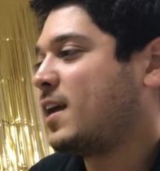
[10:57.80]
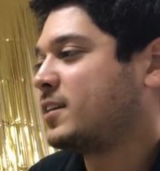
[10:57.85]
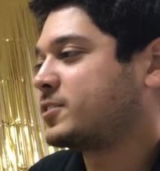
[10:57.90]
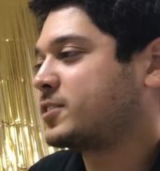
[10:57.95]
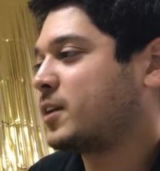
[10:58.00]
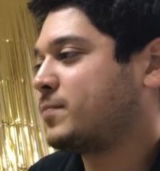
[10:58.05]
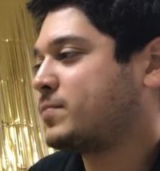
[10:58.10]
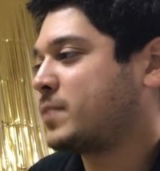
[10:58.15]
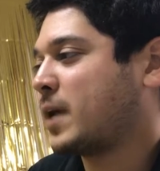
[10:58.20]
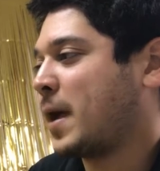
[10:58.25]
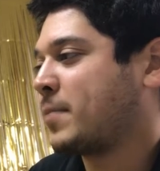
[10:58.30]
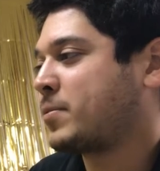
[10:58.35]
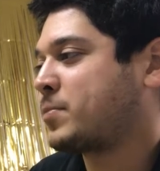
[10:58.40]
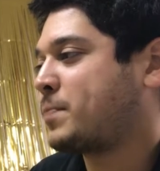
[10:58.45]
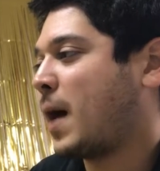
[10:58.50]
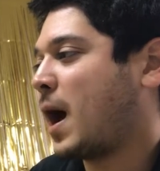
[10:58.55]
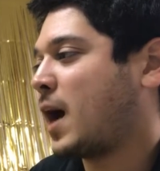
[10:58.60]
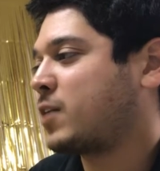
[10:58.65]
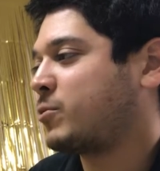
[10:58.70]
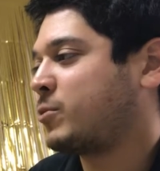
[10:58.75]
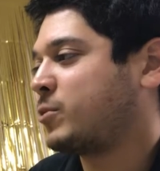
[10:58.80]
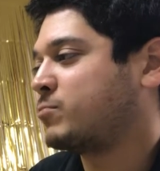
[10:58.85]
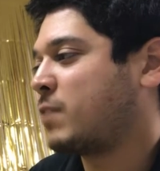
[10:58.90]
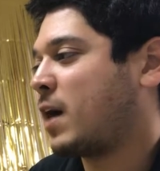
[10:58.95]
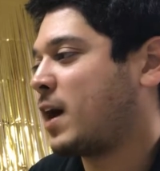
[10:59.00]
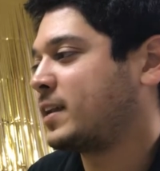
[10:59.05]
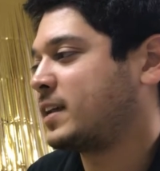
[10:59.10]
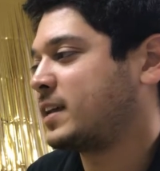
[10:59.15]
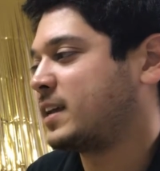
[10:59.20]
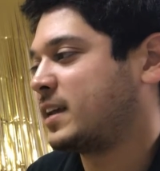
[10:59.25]
Sometimes Paco and
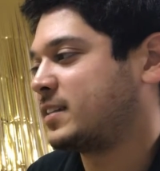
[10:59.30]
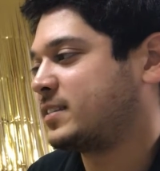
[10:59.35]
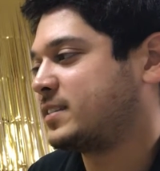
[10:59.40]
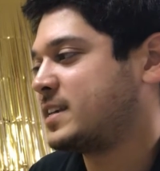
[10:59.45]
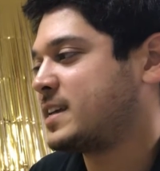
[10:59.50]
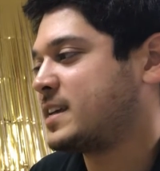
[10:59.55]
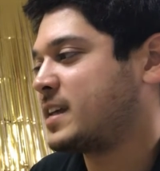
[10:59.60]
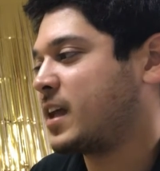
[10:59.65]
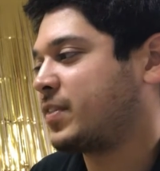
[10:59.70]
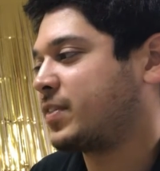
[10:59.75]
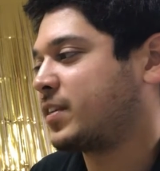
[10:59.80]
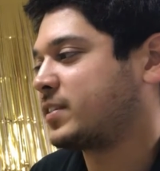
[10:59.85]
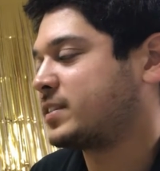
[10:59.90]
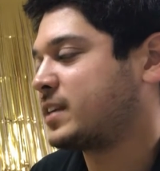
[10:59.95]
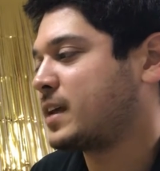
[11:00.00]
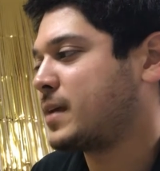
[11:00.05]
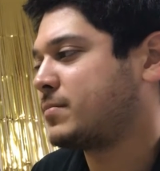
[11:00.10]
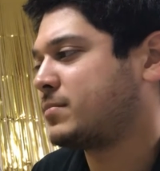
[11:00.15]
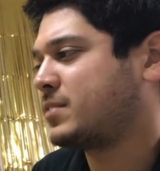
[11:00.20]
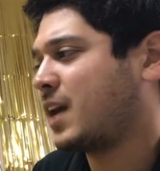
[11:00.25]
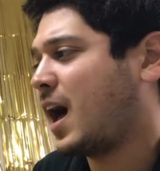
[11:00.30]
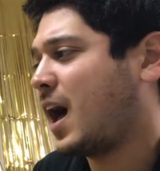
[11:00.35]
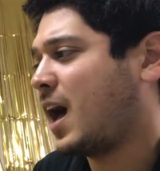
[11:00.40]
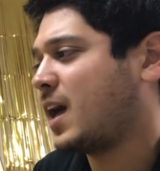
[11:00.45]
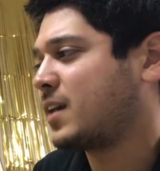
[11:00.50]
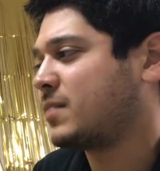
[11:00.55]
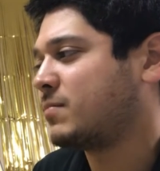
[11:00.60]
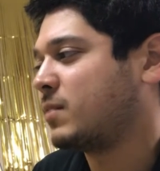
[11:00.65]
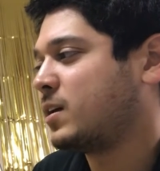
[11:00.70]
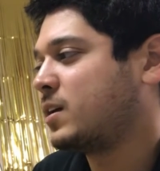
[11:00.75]
Rondé hit Tiki at the same
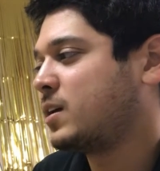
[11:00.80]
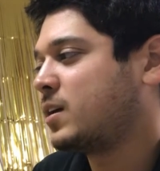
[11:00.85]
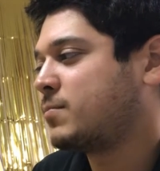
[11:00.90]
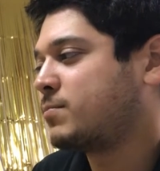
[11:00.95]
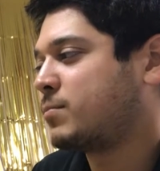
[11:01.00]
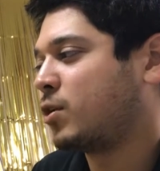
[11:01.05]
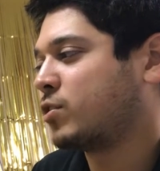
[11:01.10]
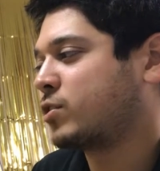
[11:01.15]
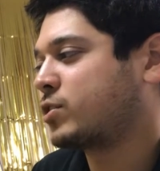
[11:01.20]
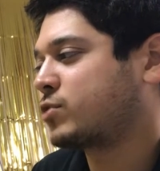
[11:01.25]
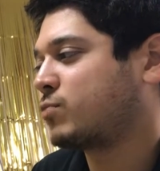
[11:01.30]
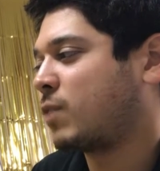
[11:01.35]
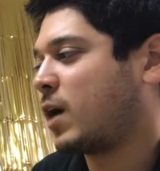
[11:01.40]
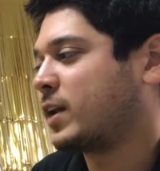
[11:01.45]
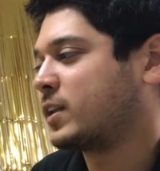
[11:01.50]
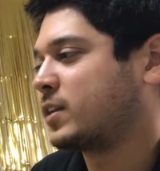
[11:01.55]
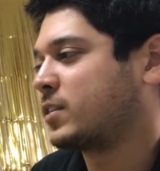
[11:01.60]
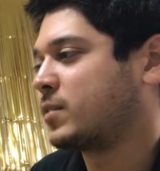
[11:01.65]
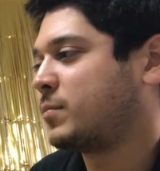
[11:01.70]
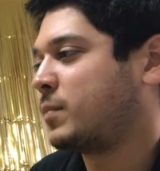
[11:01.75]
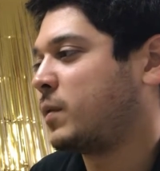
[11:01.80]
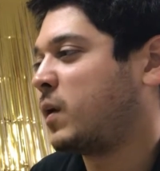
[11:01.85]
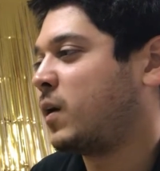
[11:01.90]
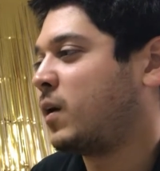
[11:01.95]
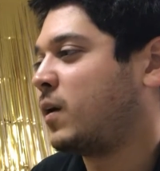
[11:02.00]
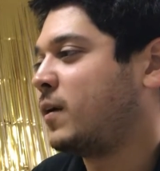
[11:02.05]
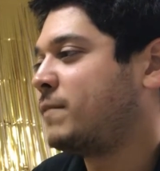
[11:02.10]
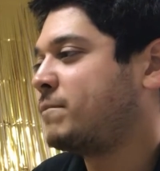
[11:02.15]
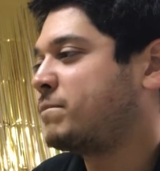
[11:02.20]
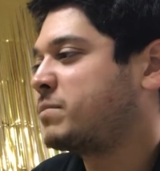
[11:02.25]
time, both swatting the
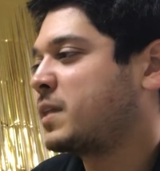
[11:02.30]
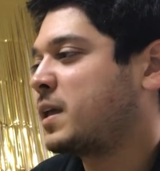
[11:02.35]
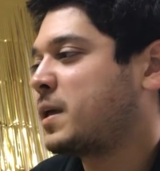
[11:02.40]
ball.